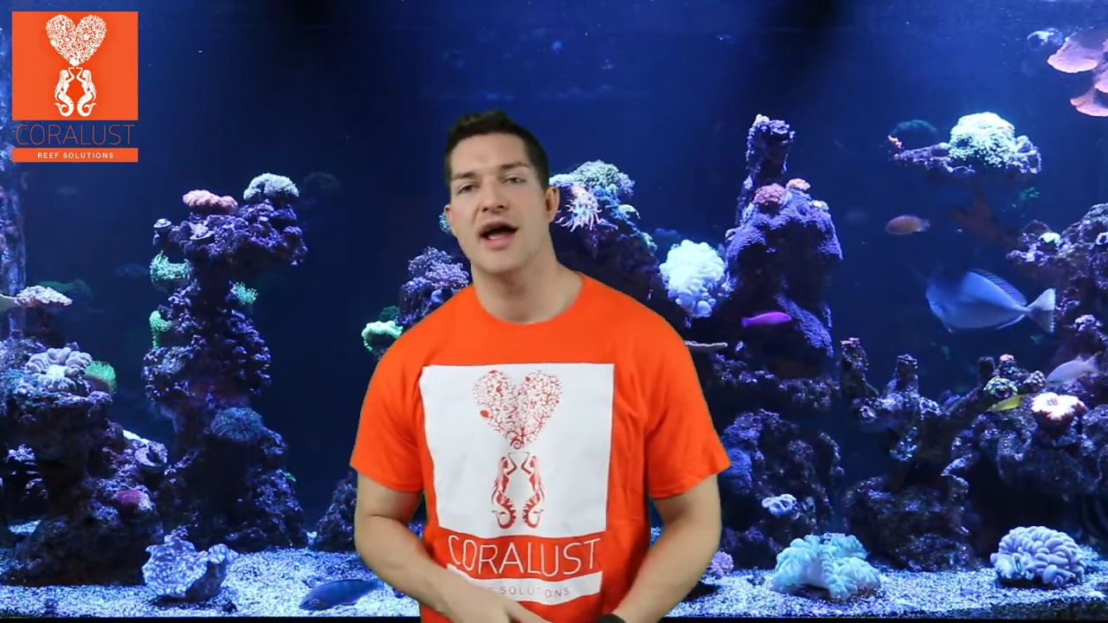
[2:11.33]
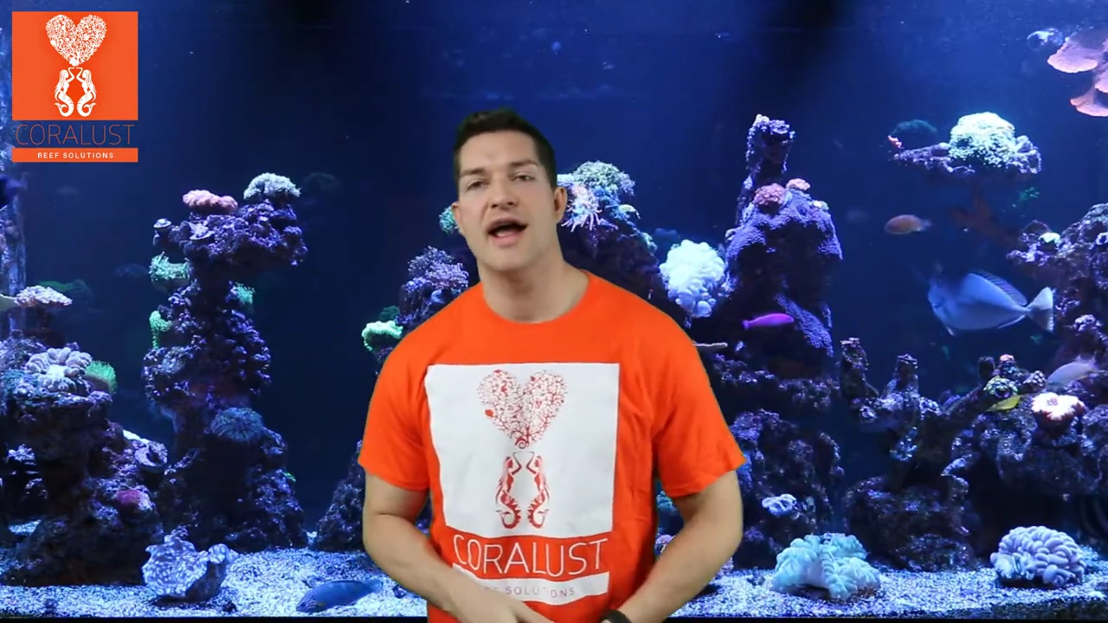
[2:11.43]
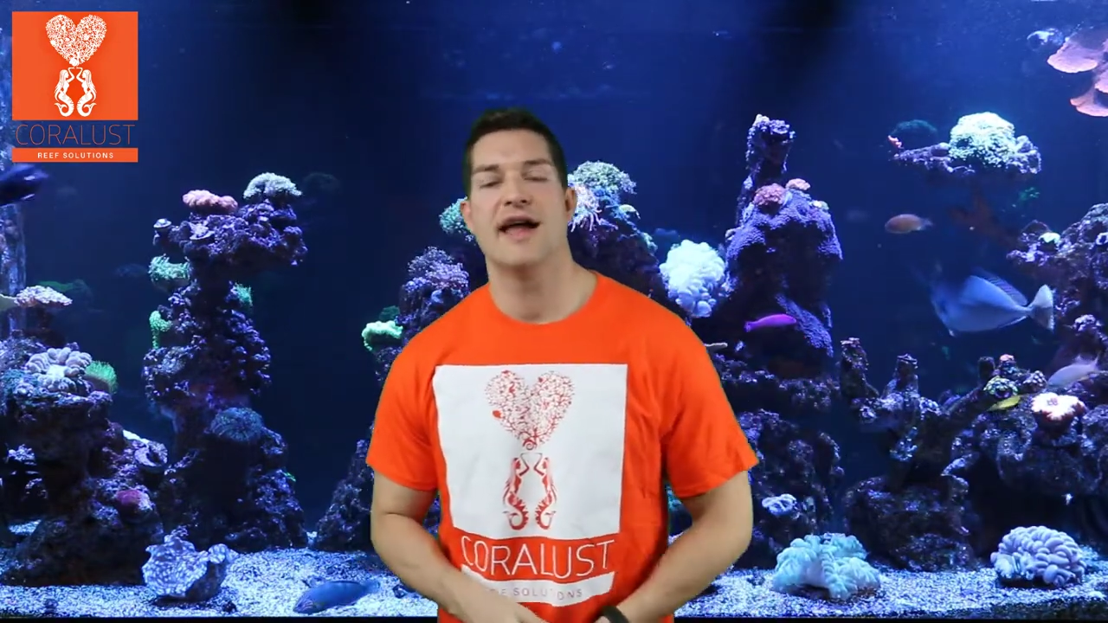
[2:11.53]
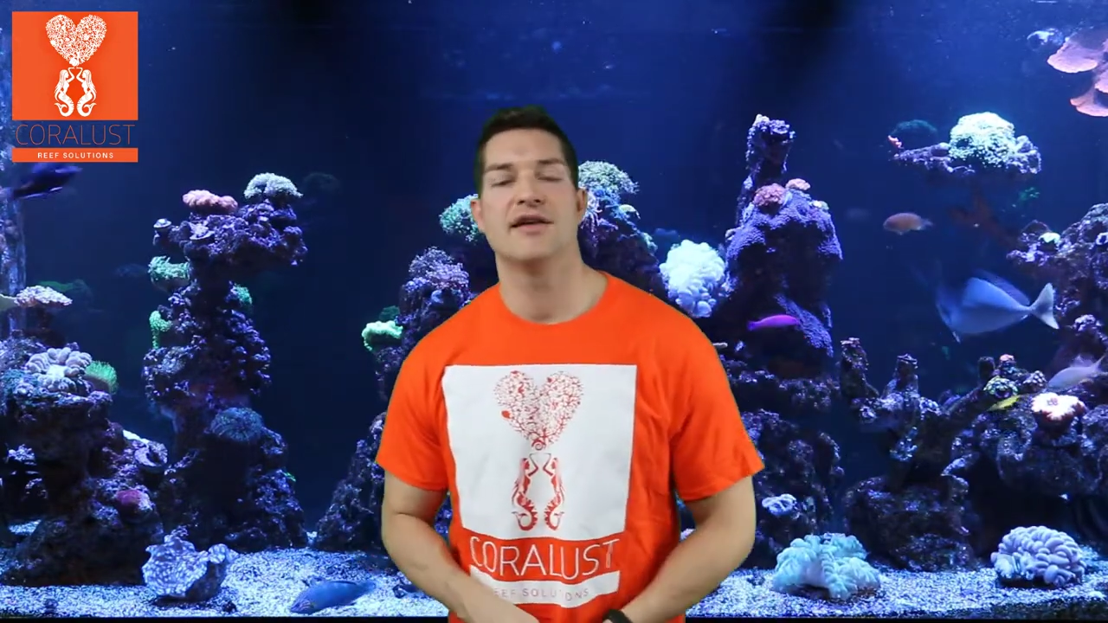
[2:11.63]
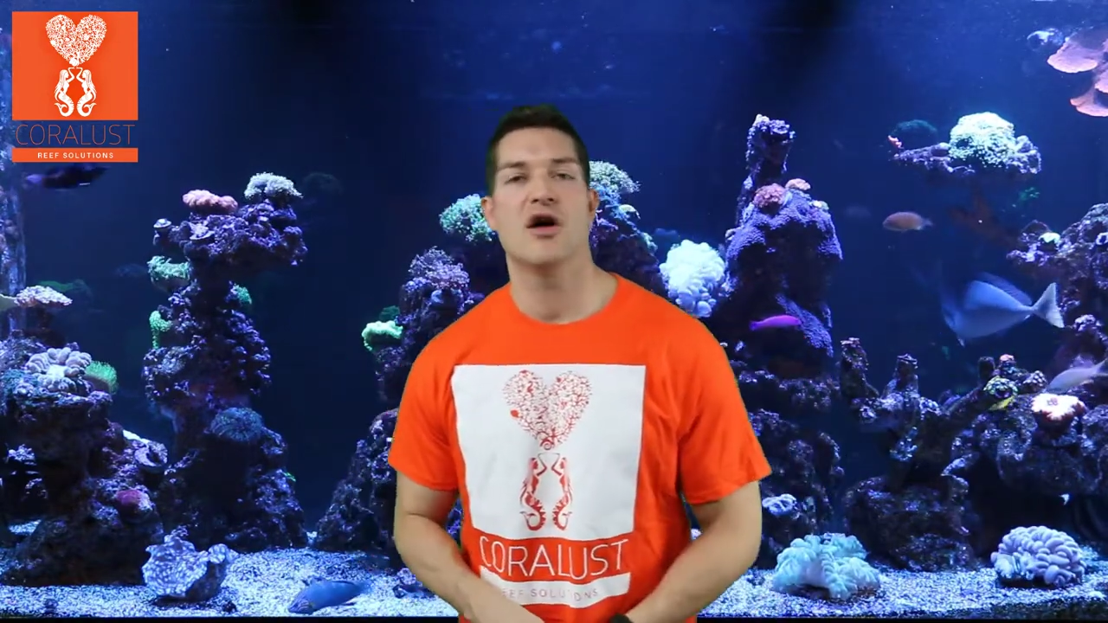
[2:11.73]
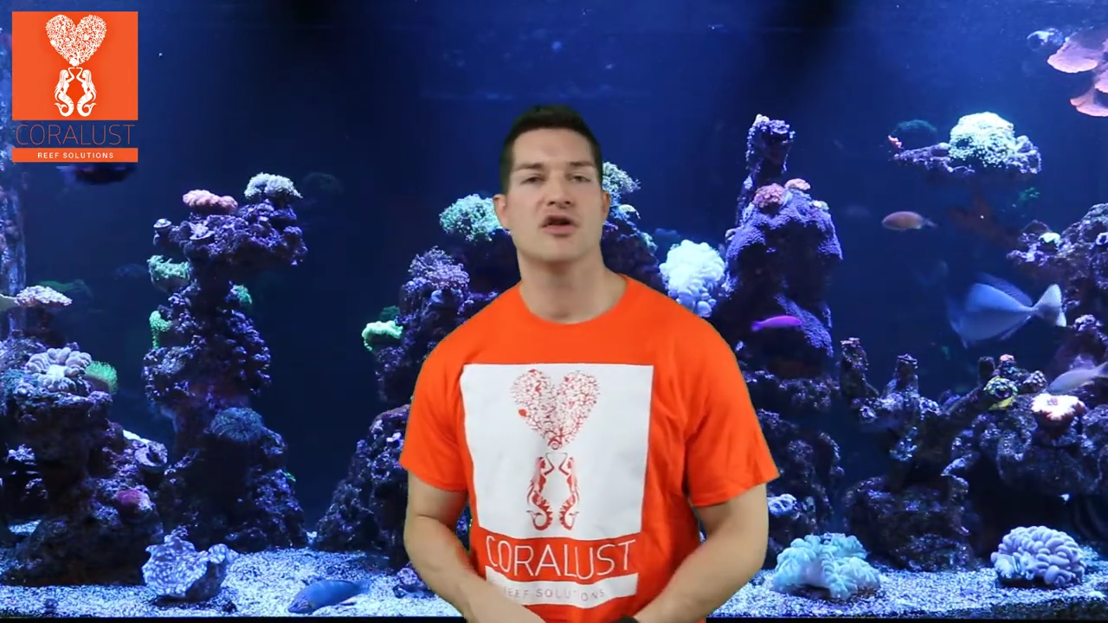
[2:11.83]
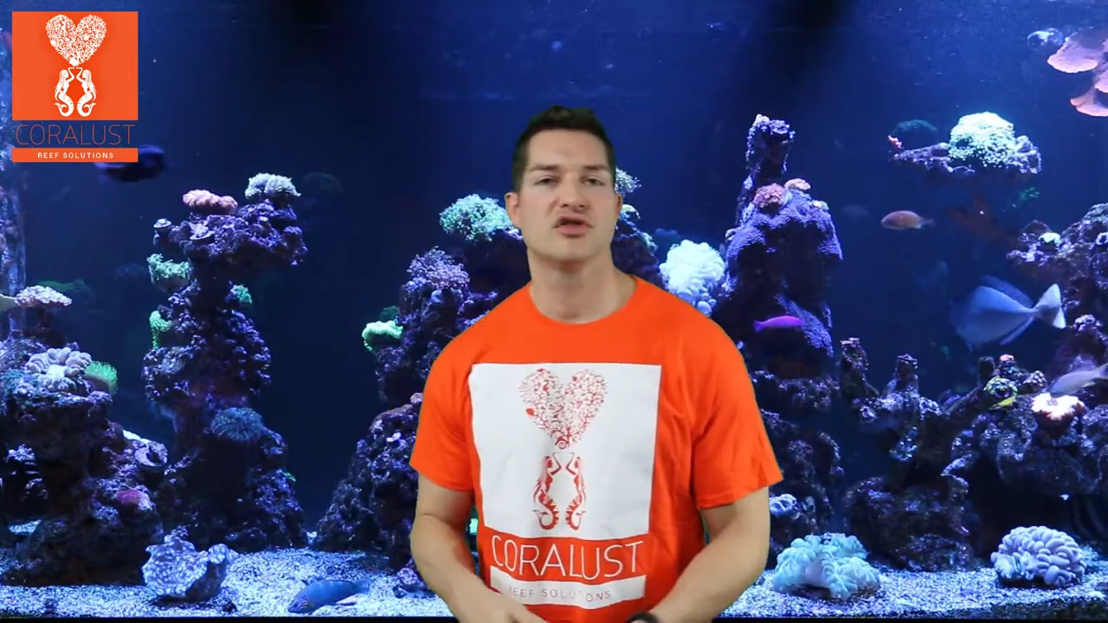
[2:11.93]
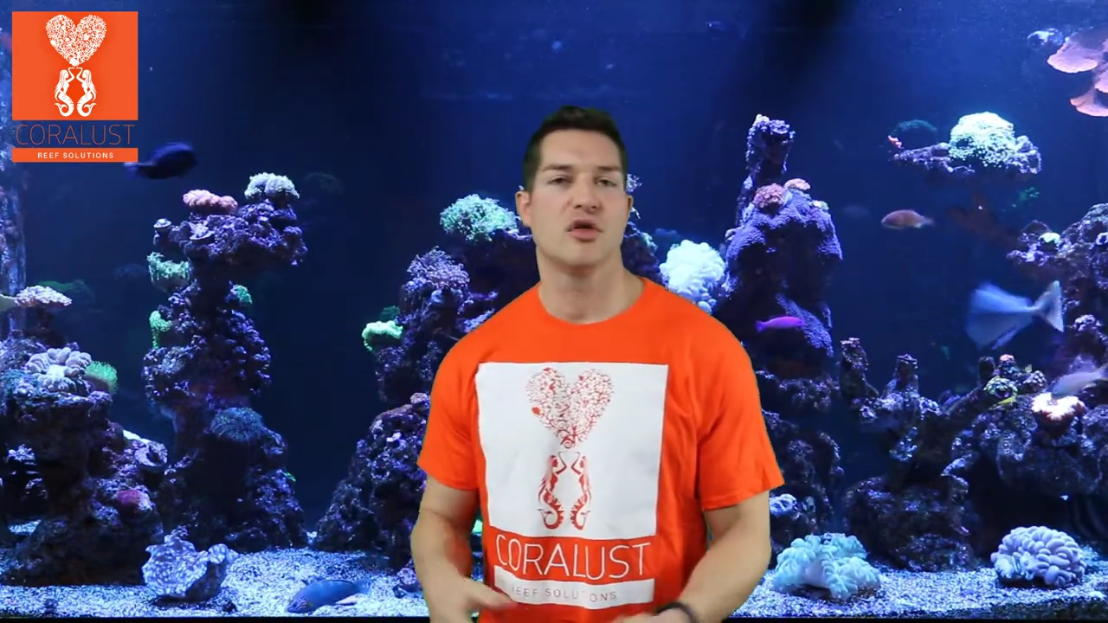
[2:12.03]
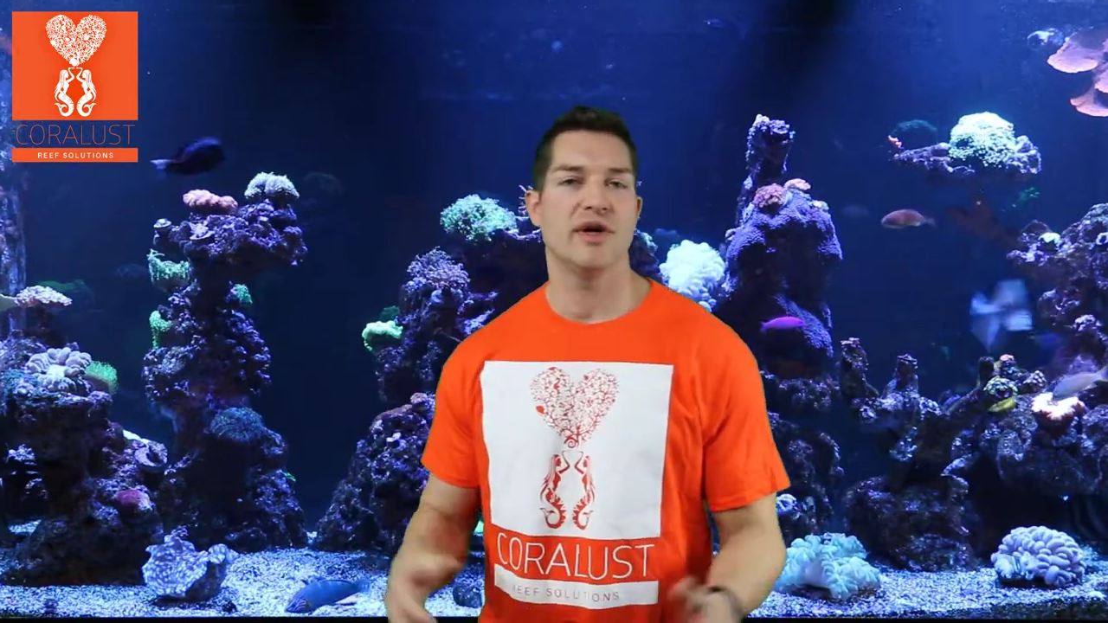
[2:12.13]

and also